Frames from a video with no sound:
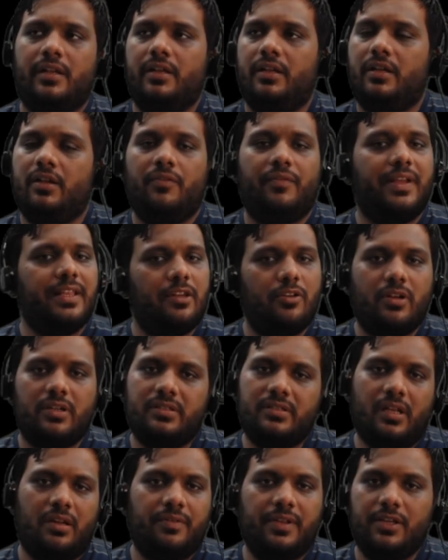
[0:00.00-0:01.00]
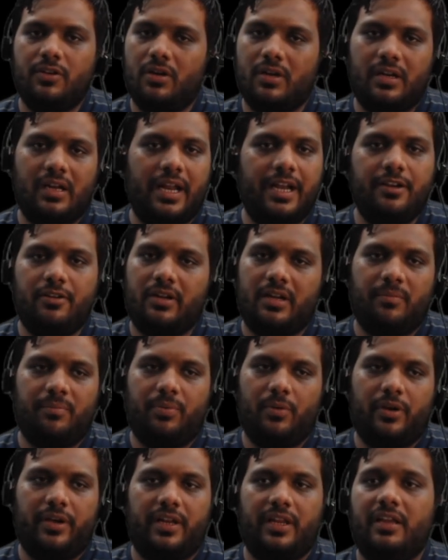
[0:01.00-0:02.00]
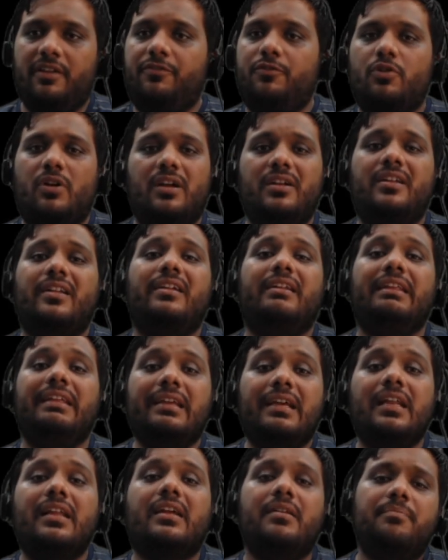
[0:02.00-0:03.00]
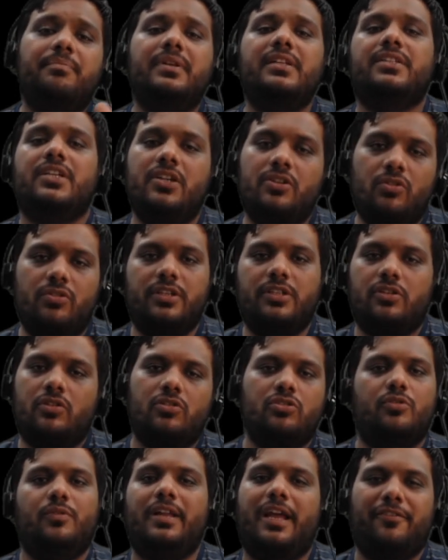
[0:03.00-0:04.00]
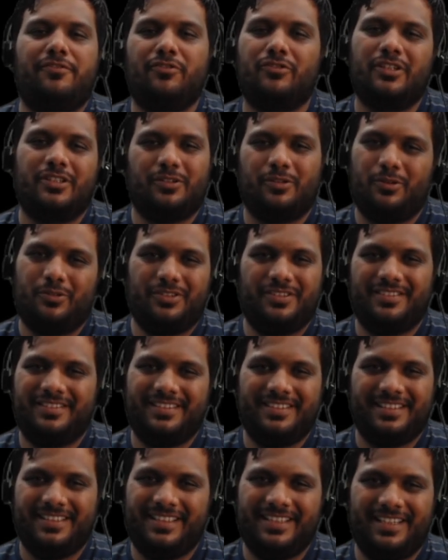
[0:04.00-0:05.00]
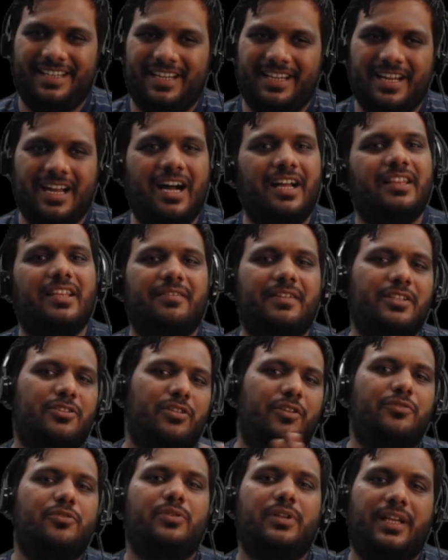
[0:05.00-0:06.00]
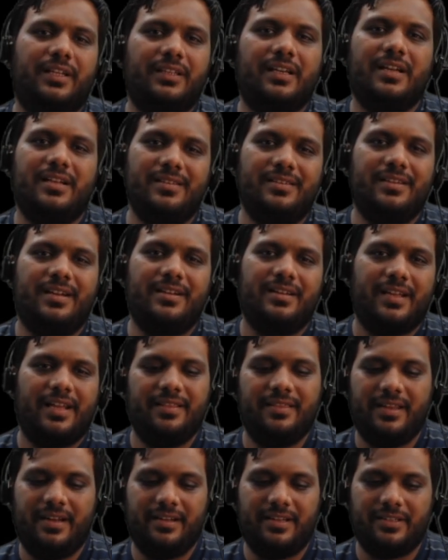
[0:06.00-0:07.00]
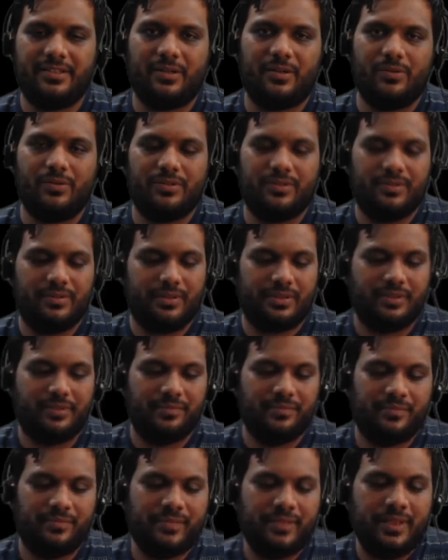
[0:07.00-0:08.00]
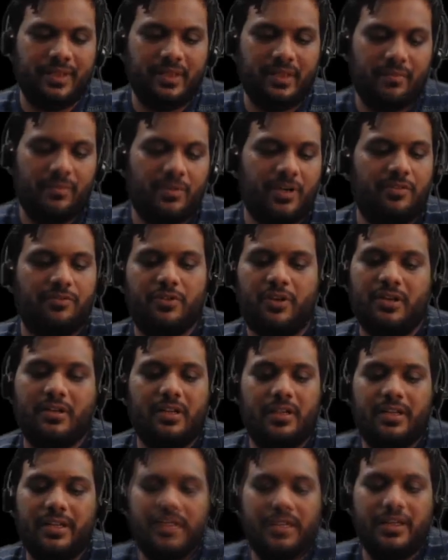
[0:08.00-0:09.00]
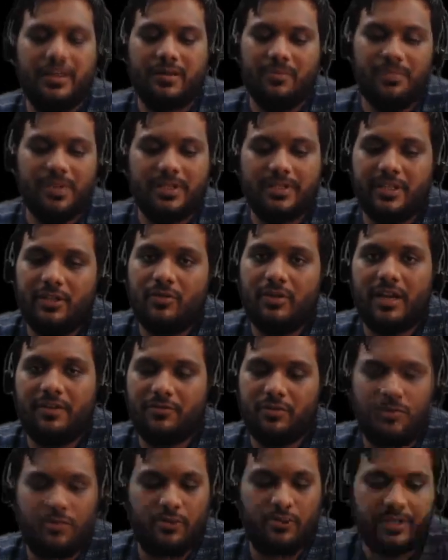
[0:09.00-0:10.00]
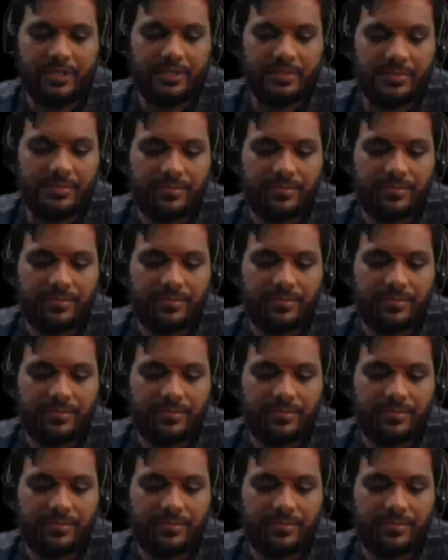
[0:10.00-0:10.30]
Whether you are serving your client or employer, if you are under legal compulsion to disclose, you will have to disclose, correct? Otherwise, you have to take the consent and then disclose. Okay? But if you are under legal compulsion, you will have to put it up.